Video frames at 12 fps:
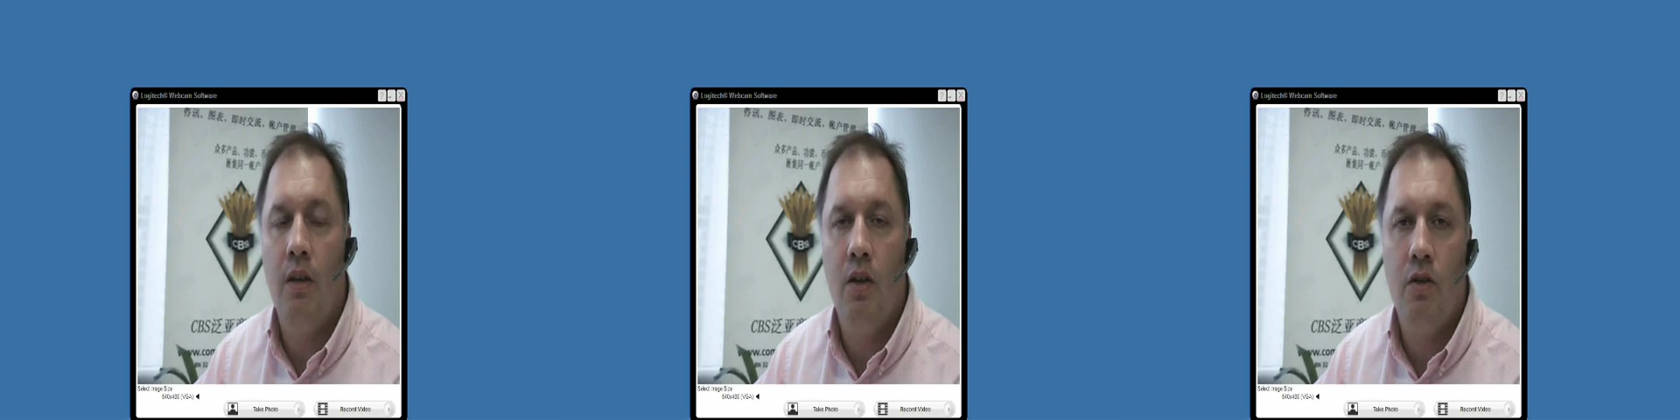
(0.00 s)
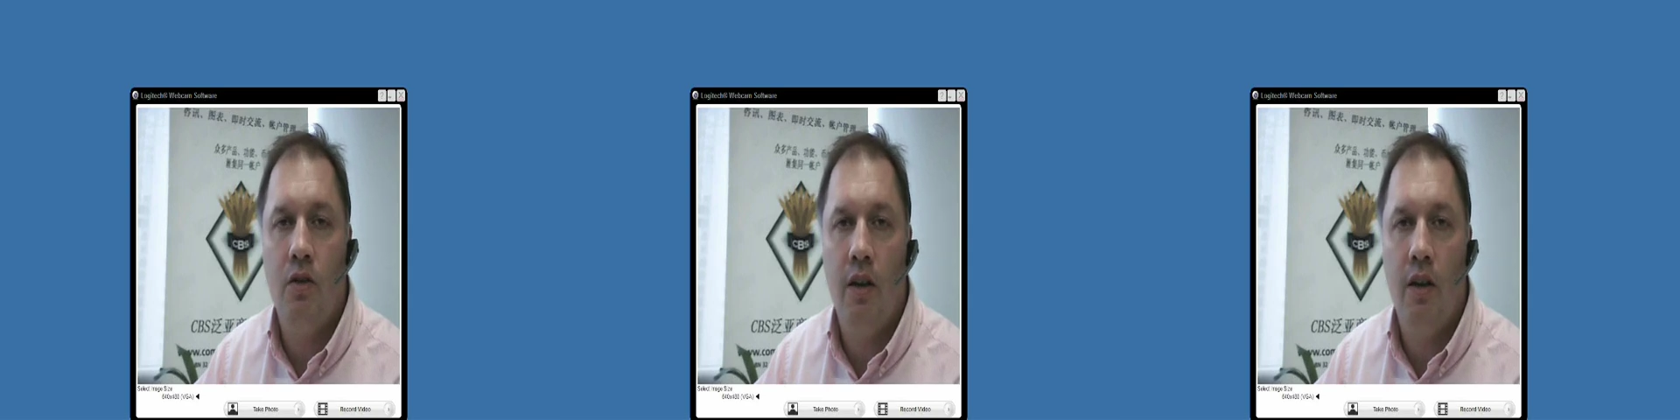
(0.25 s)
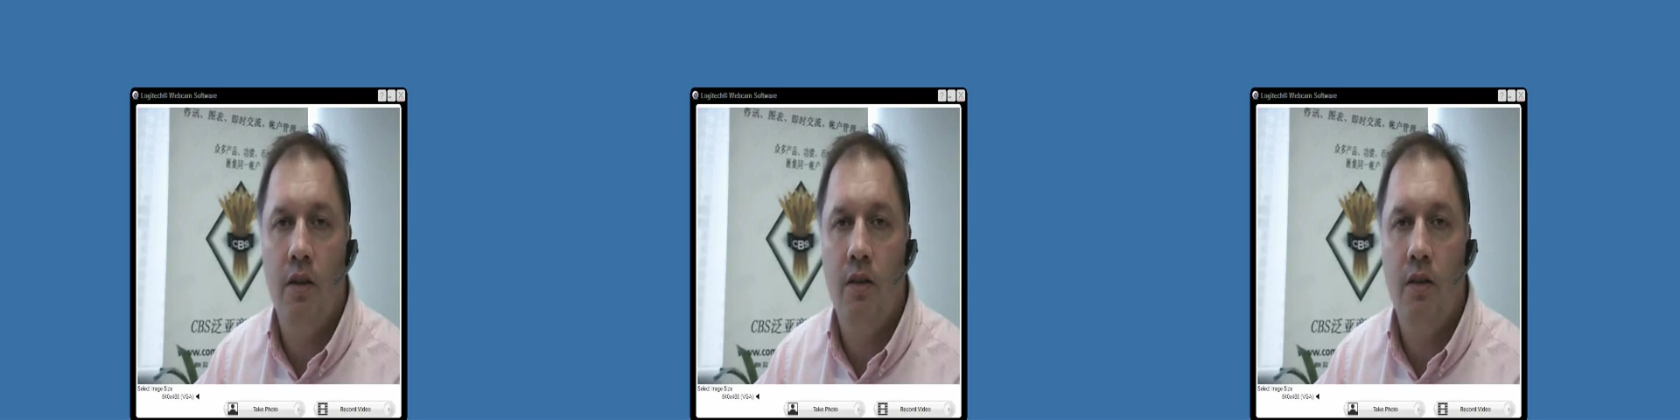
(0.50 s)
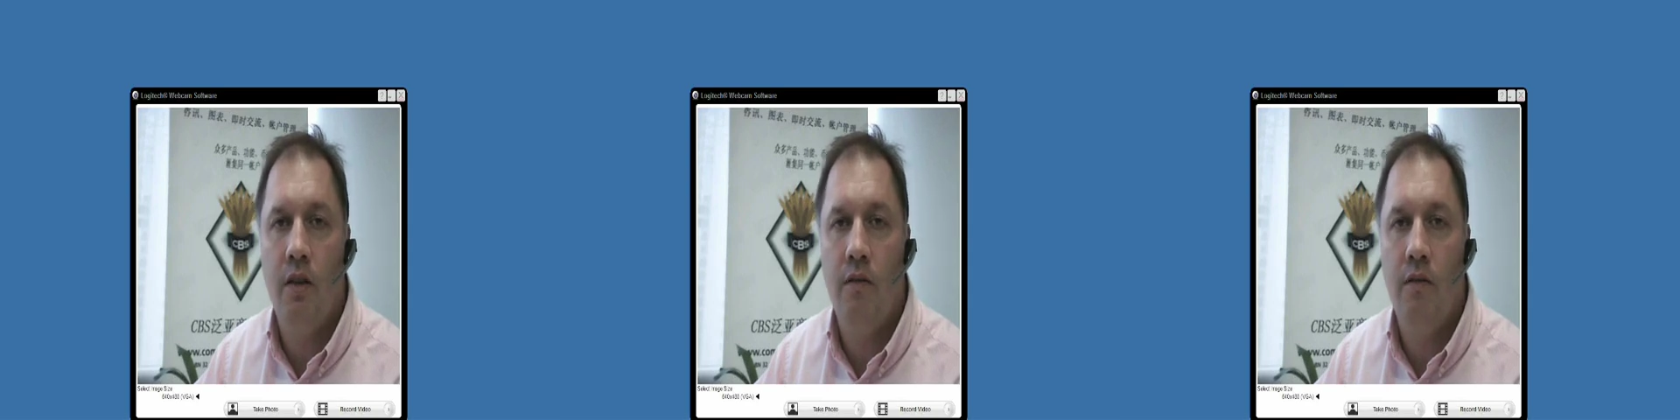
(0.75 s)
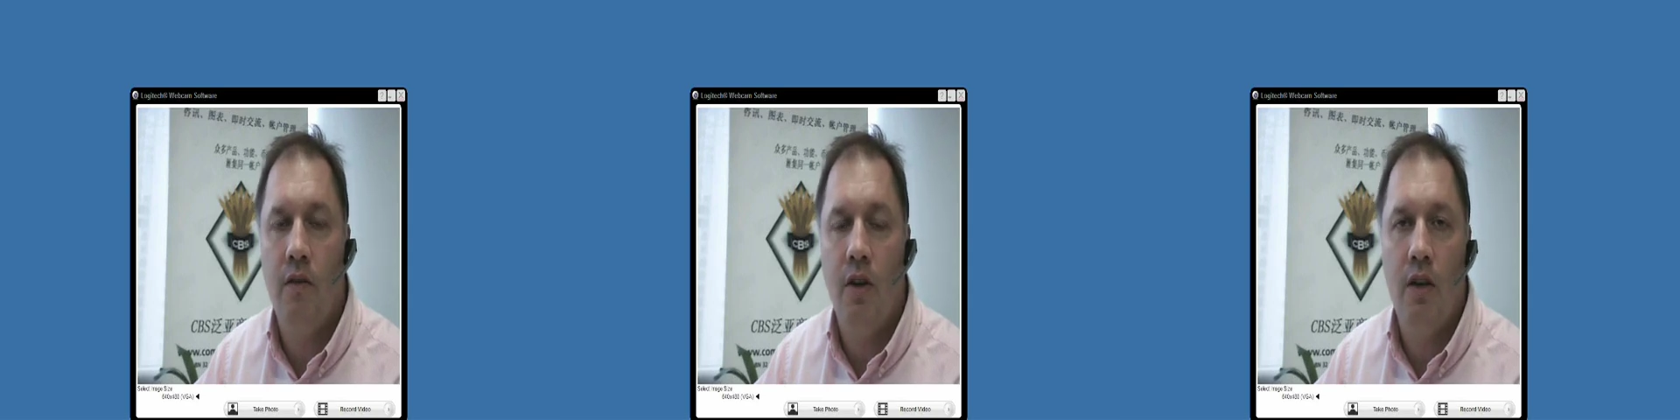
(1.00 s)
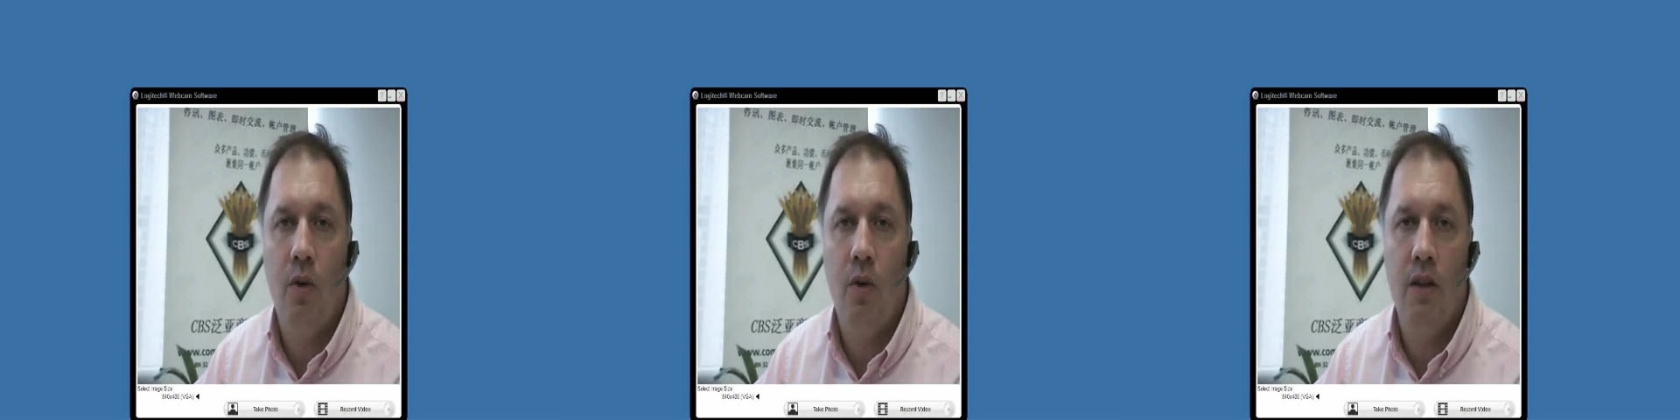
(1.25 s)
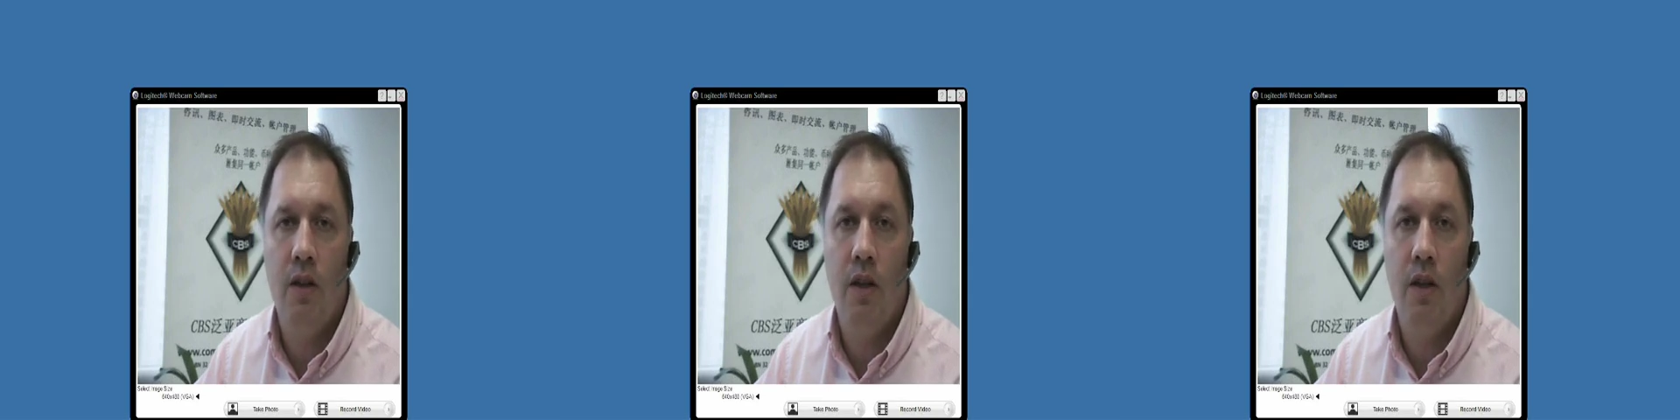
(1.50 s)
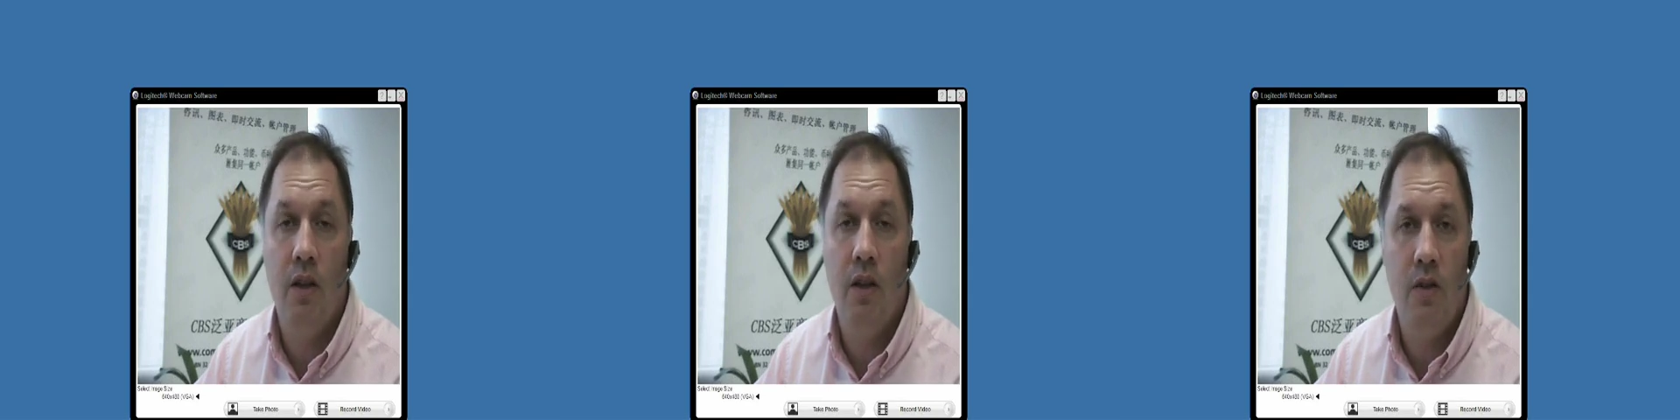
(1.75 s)
You can trade it via one of
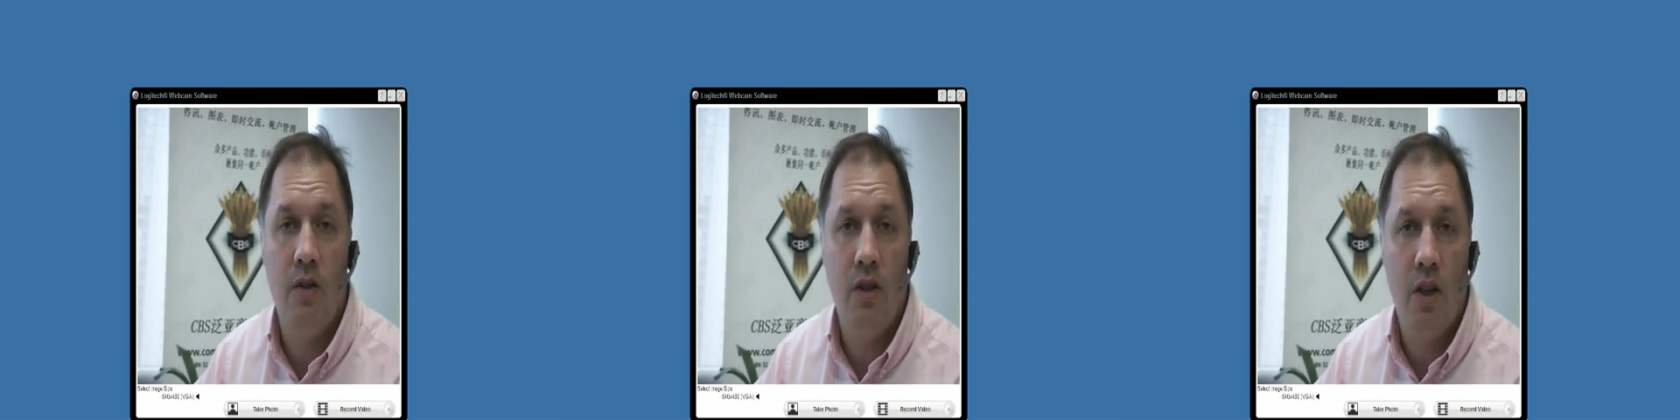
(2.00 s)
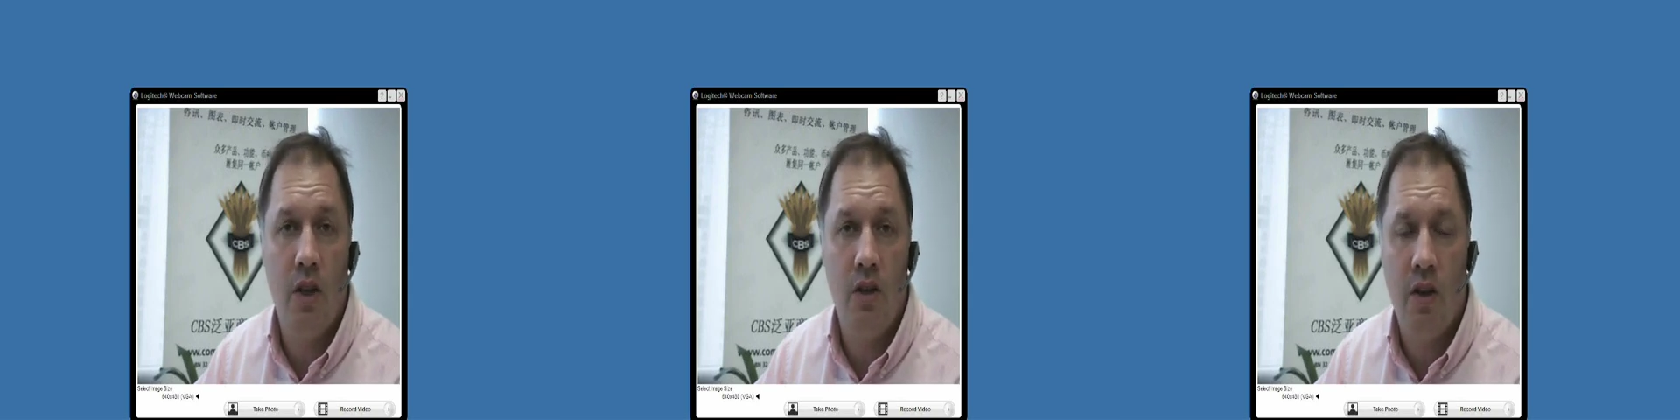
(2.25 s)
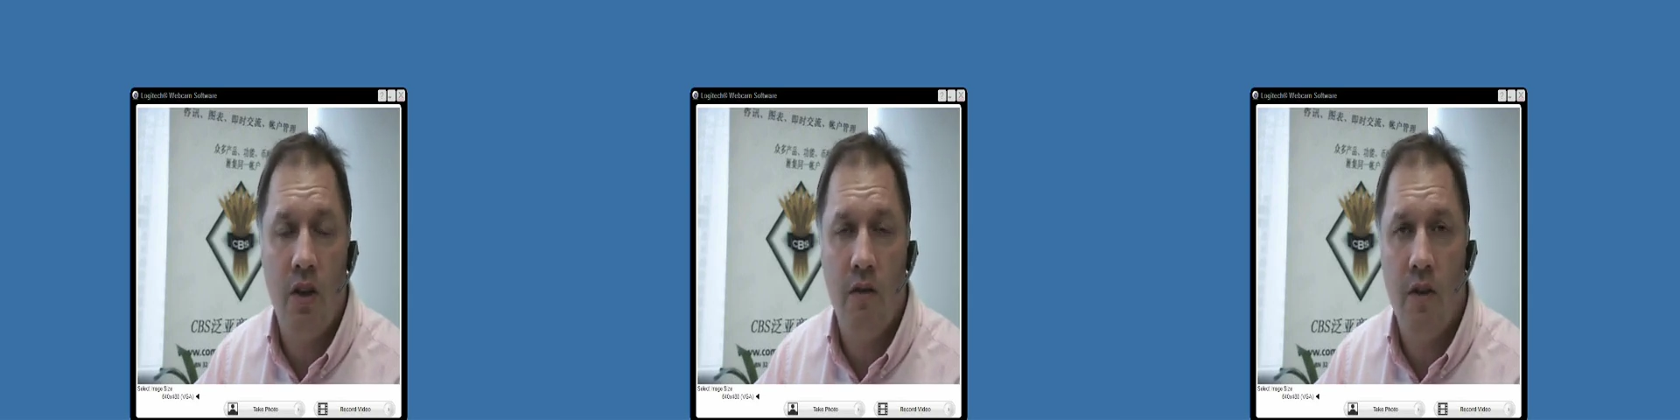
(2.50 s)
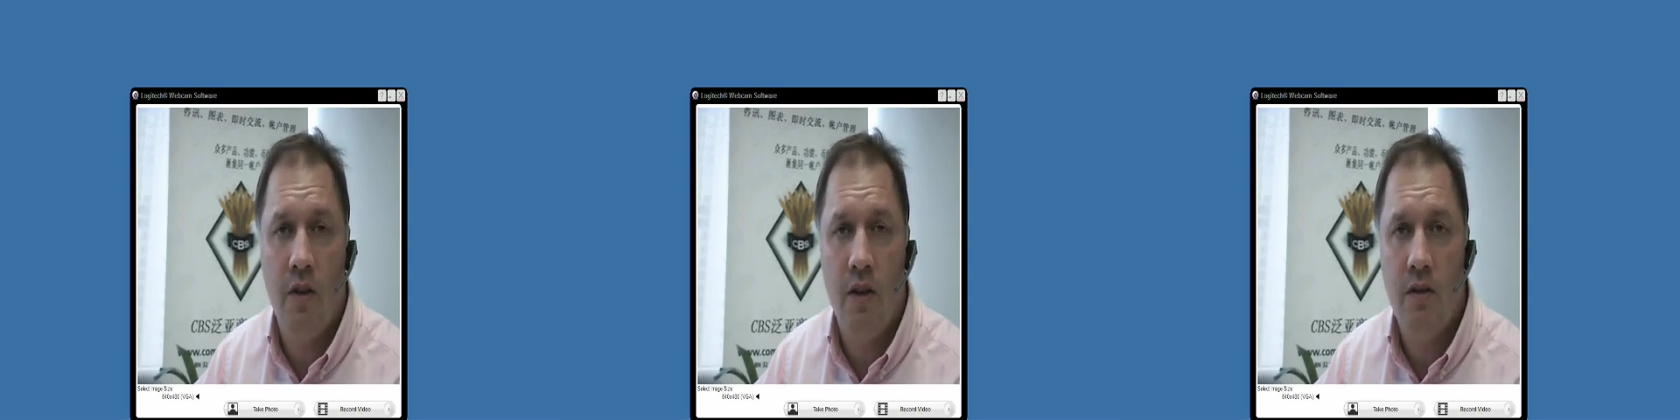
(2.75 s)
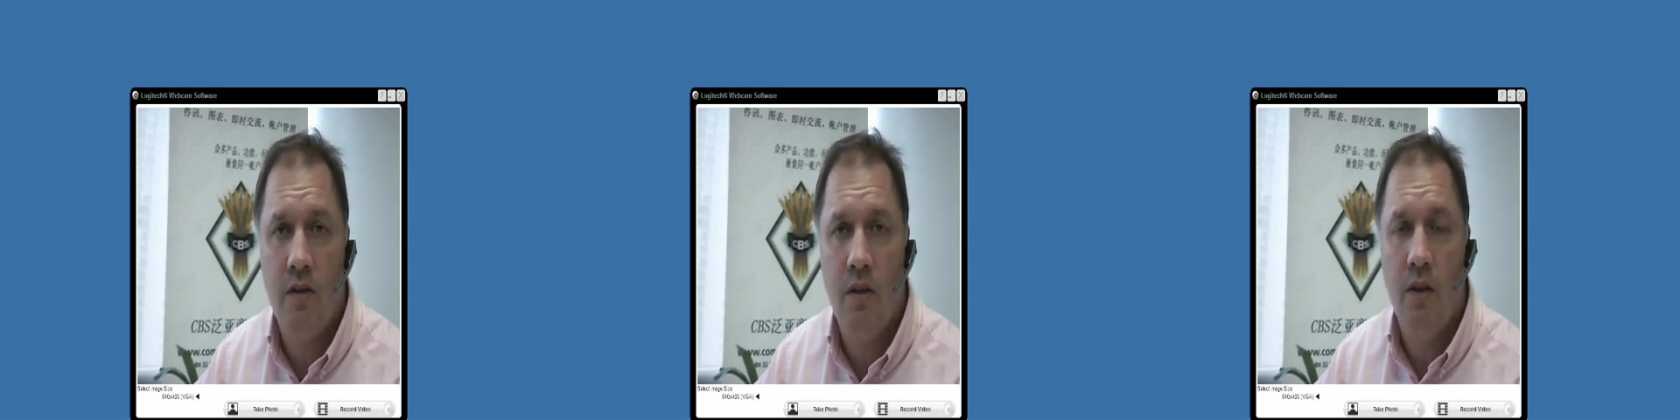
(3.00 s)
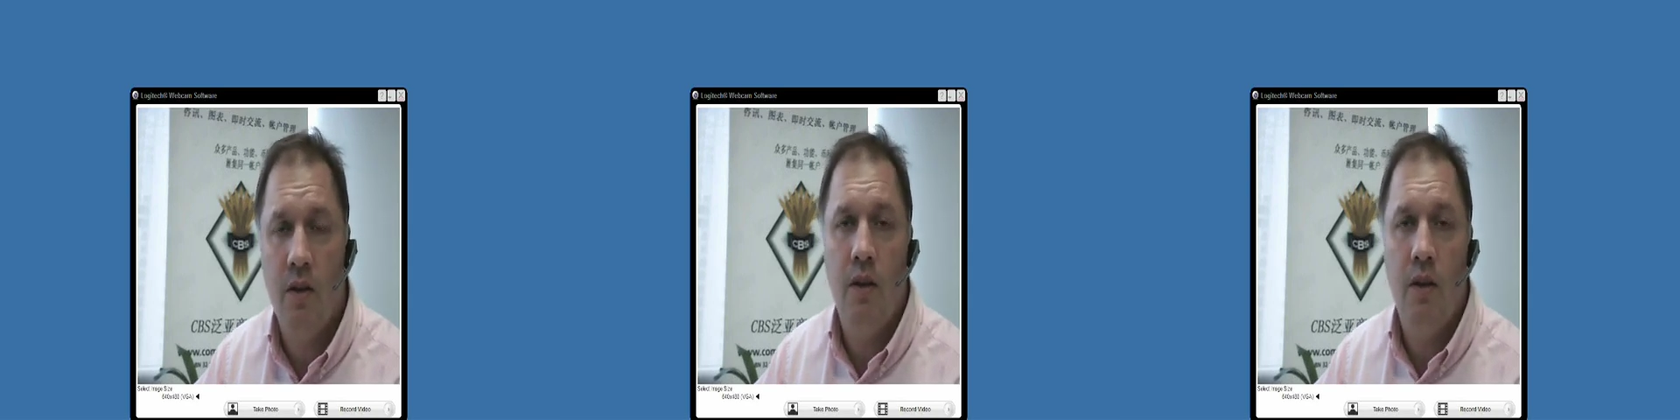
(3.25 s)
the ETFs, exchange traded funds.